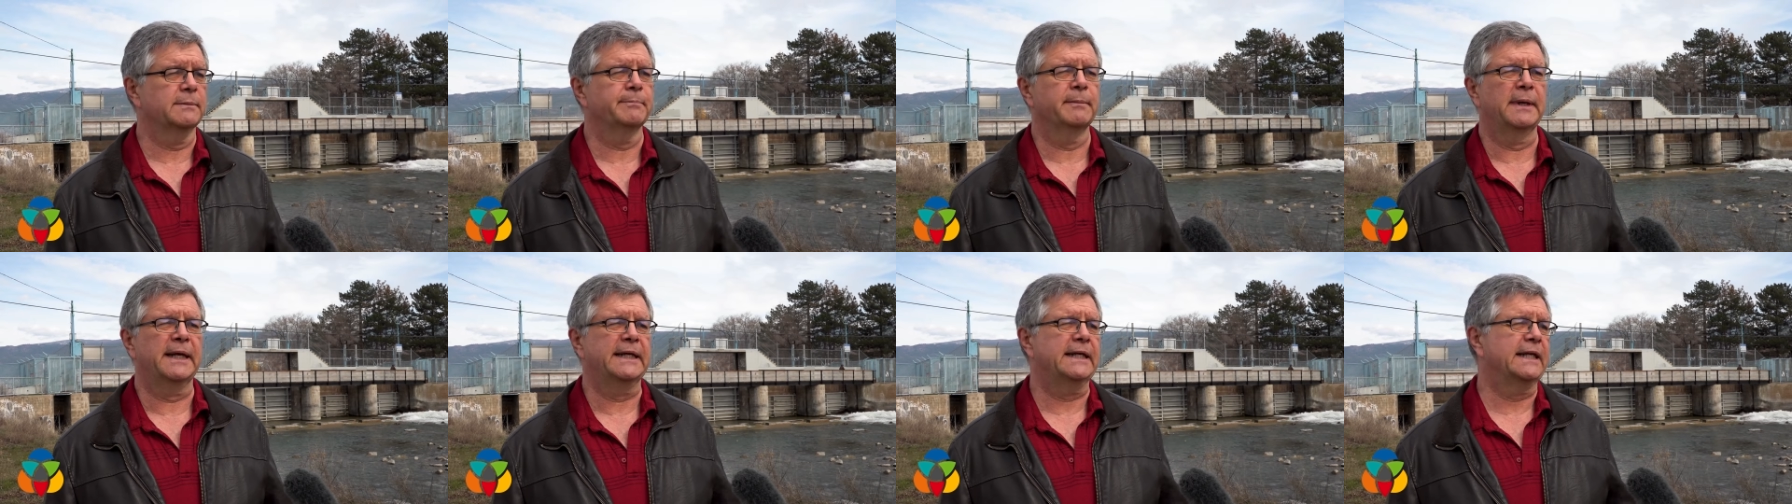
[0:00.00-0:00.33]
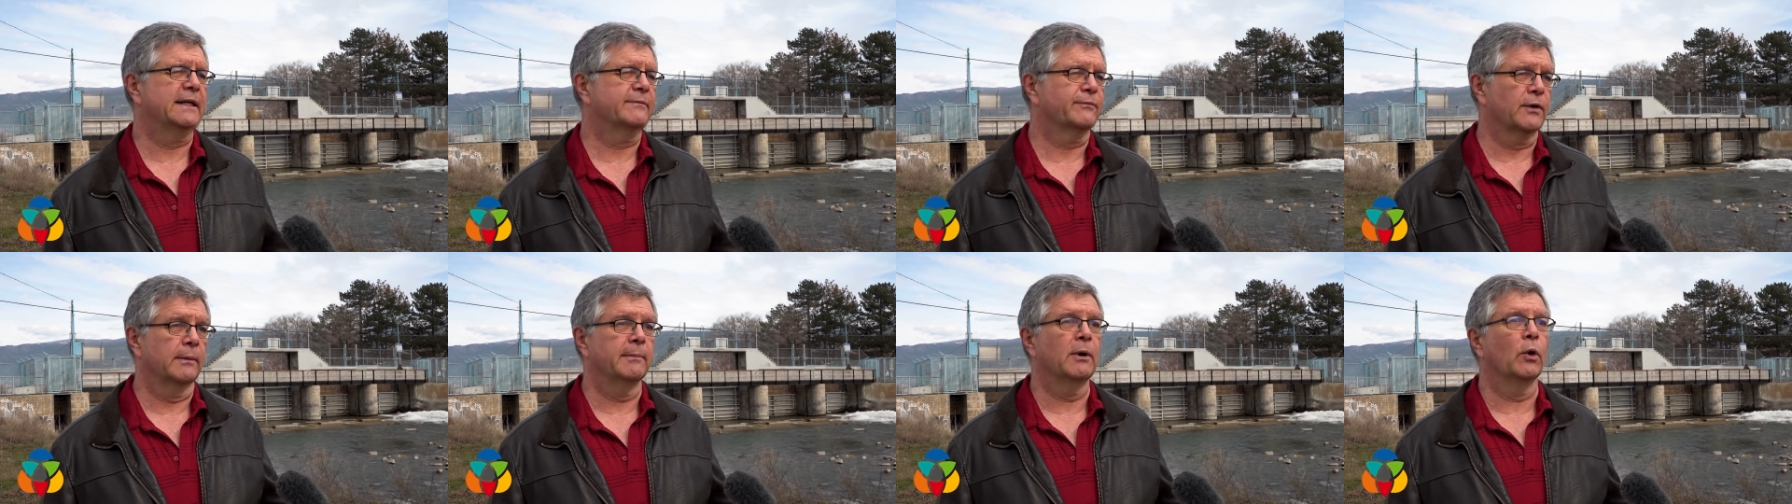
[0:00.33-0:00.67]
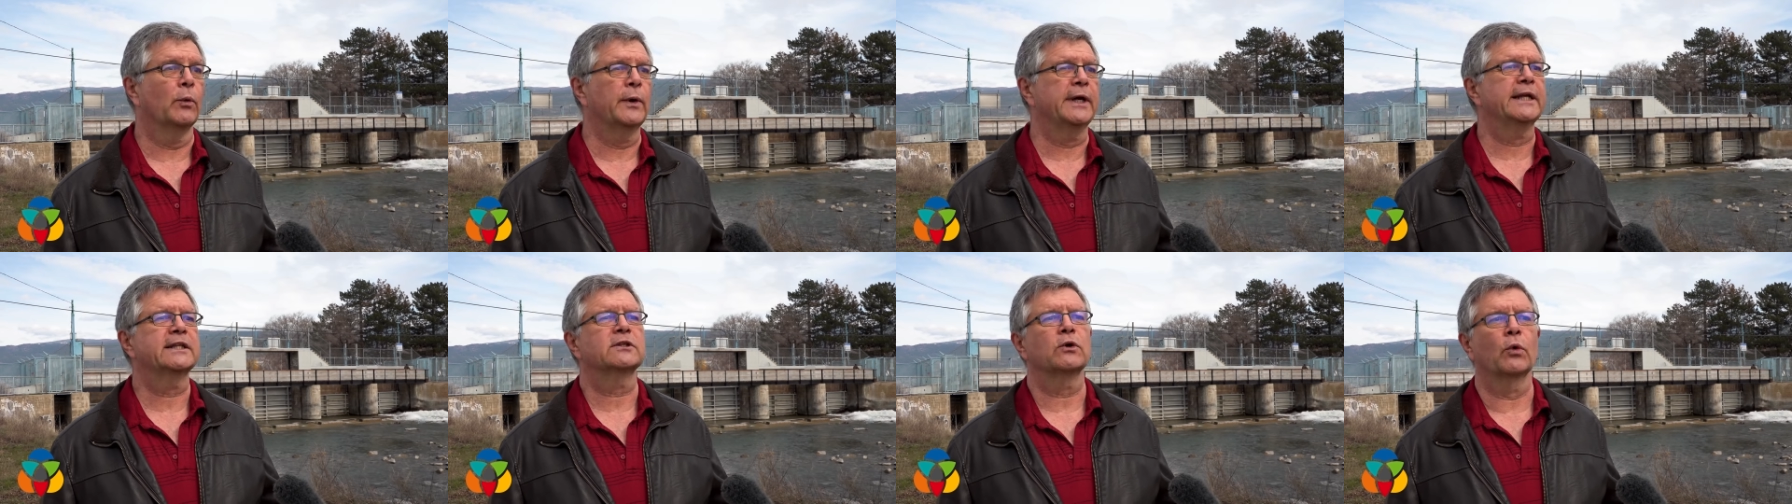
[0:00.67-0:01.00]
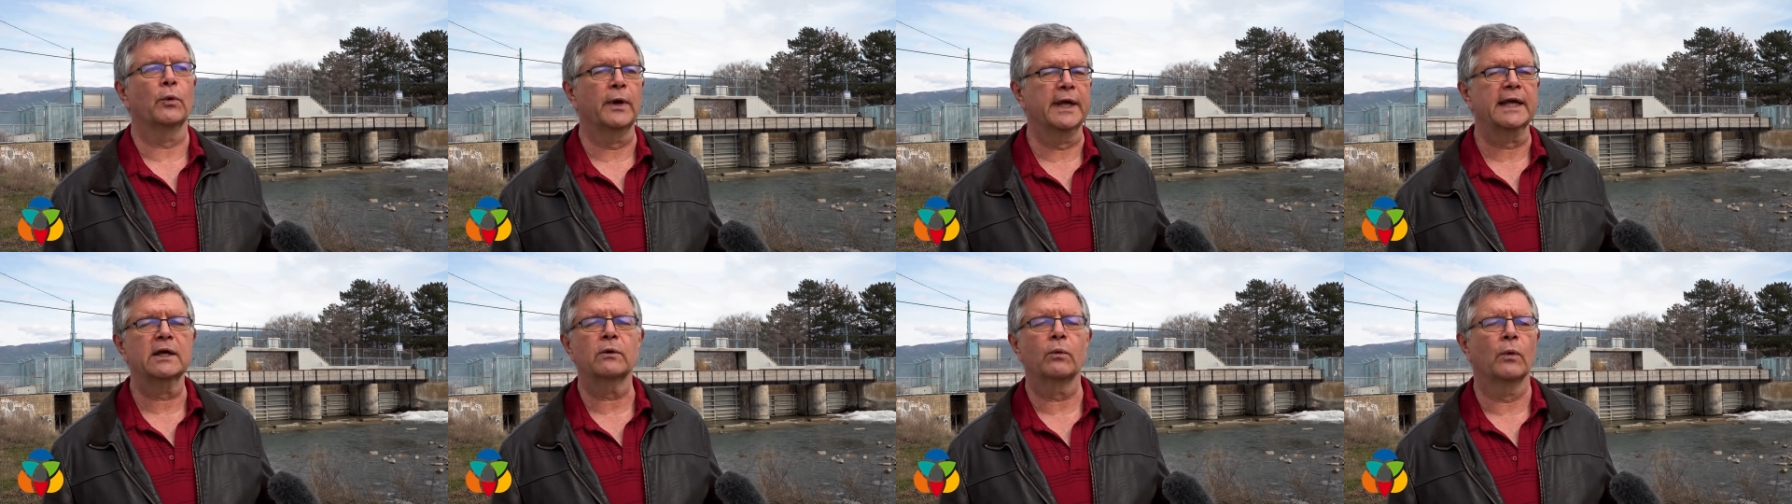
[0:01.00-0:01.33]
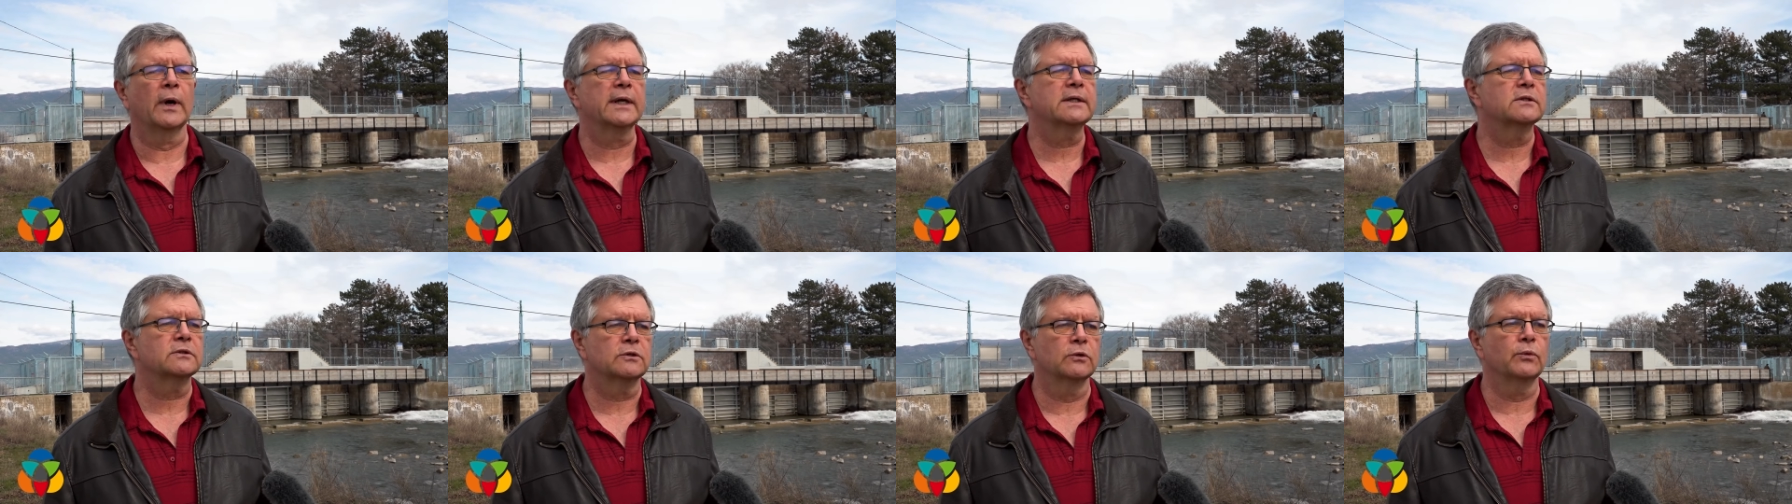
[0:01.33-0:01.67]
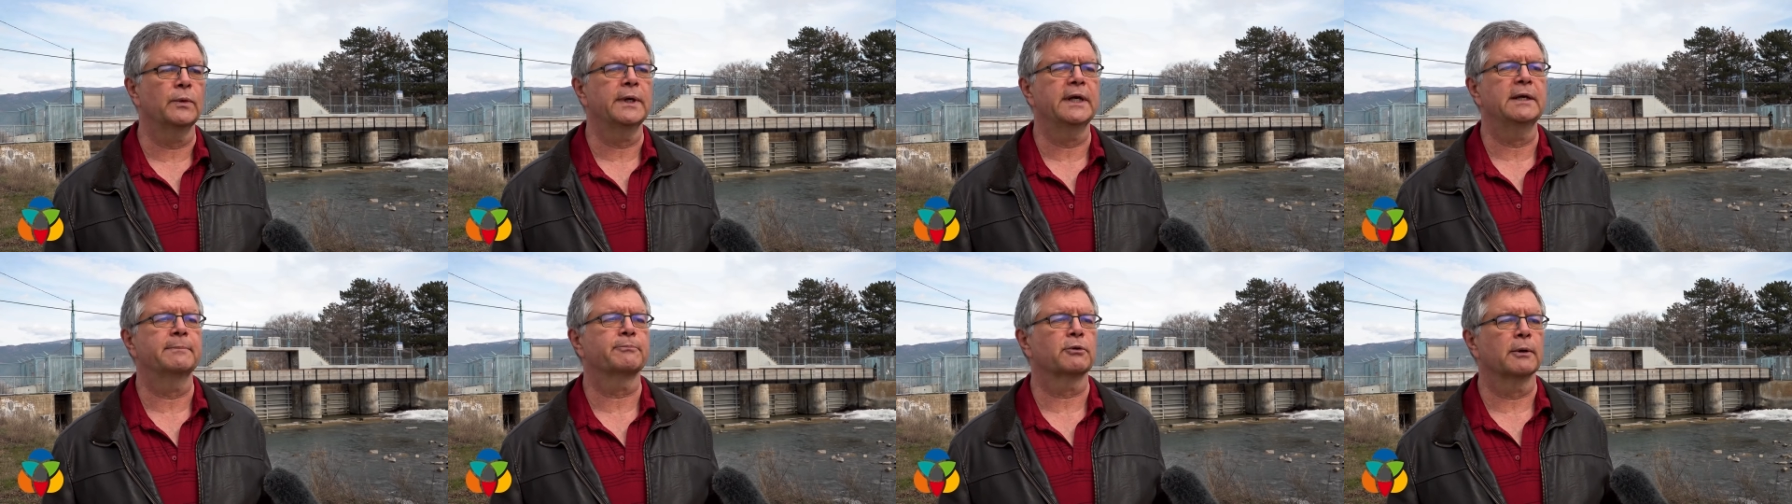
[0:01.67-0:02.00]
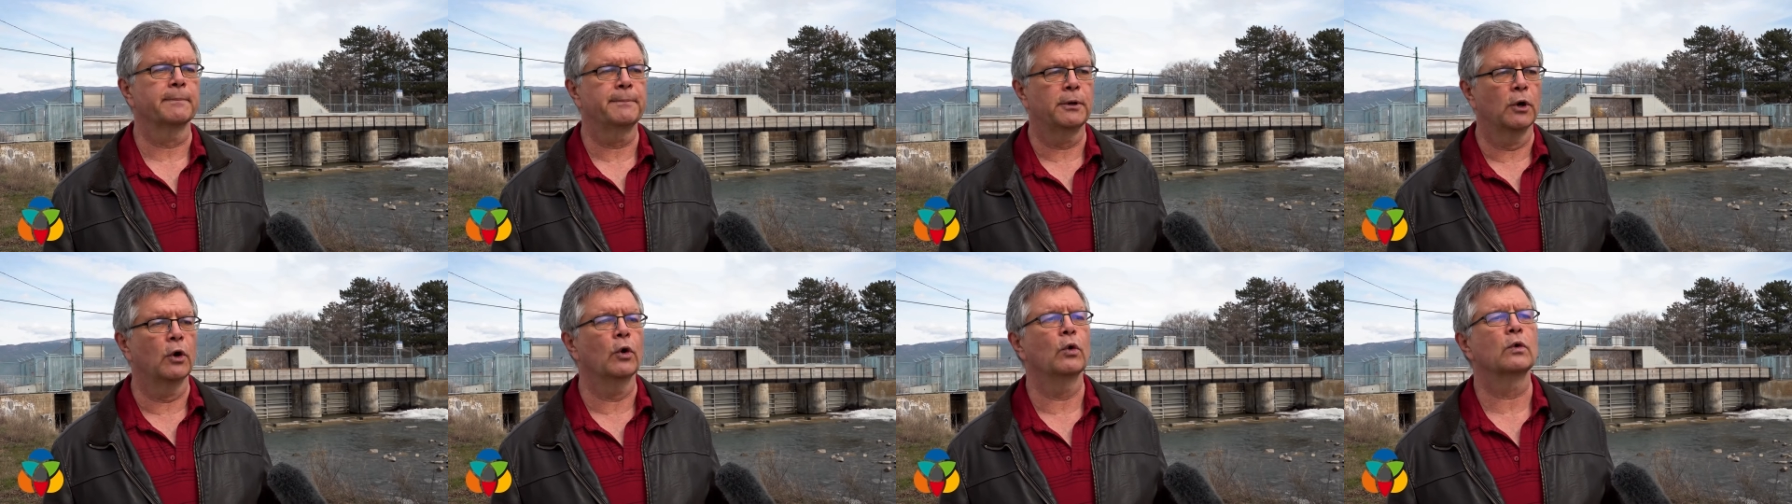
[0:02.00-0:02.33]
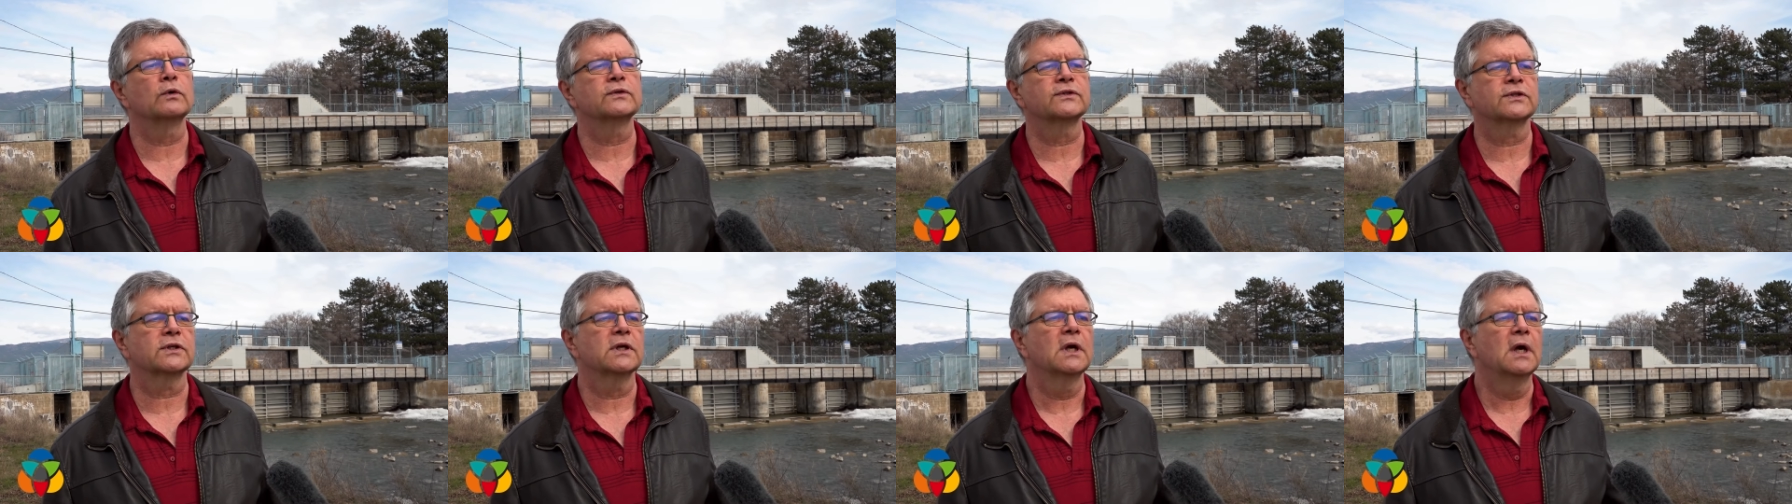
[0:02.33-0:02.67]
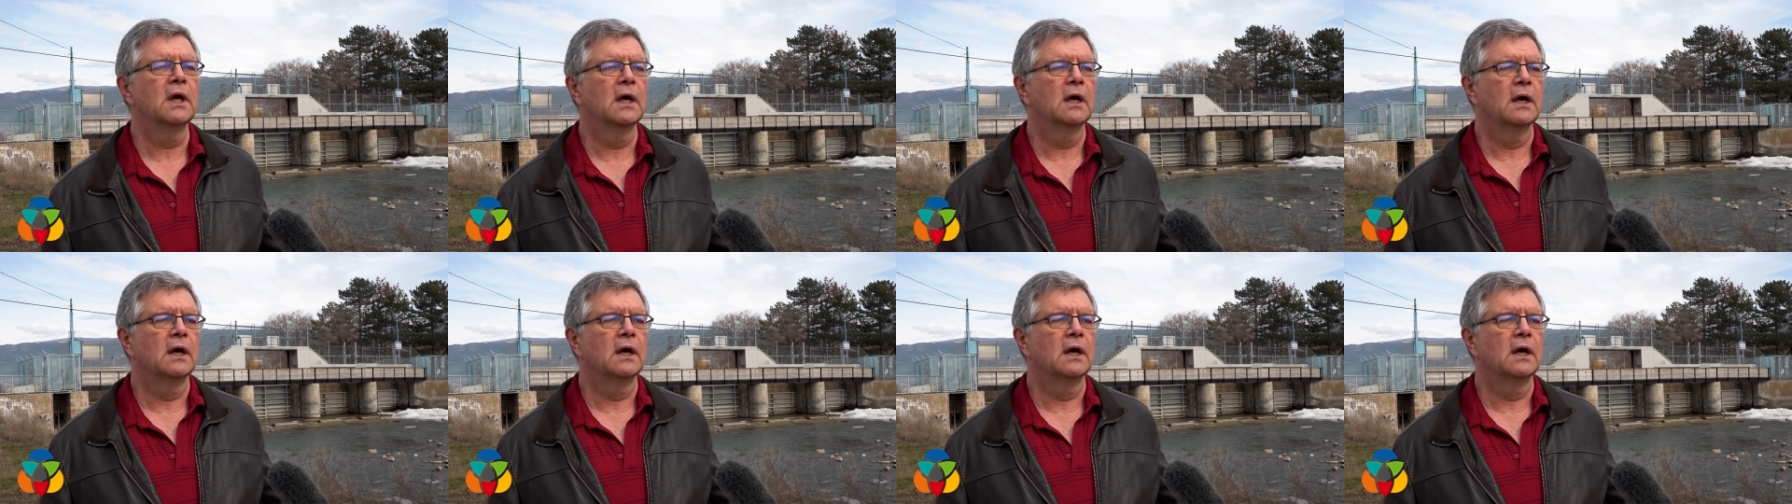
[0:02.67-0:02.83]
meaning from a week to week, what do we propose